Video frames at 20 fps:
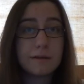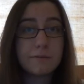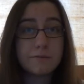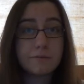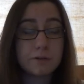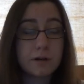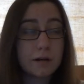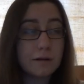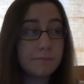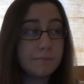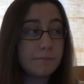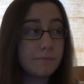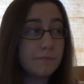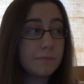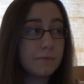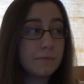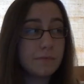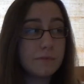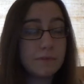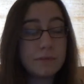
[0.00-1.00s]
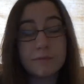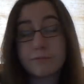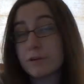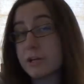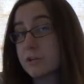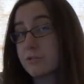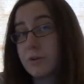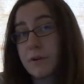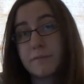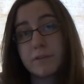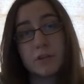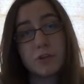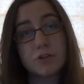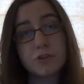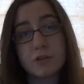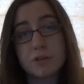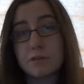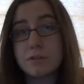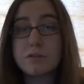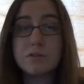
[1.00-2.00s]
From the French
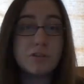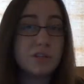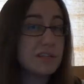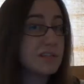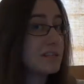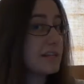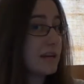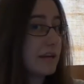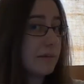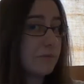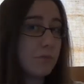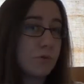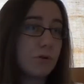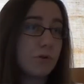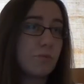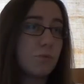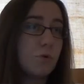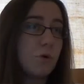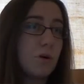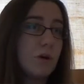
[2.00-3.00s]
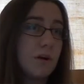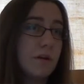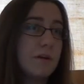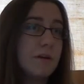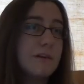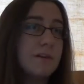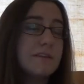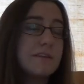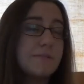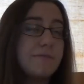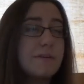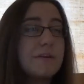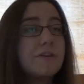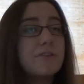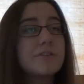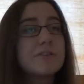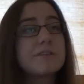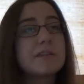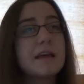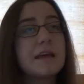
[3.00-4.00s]
Revolution, to the Second World War, to
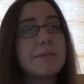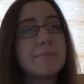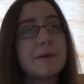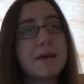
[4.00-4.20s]
figures like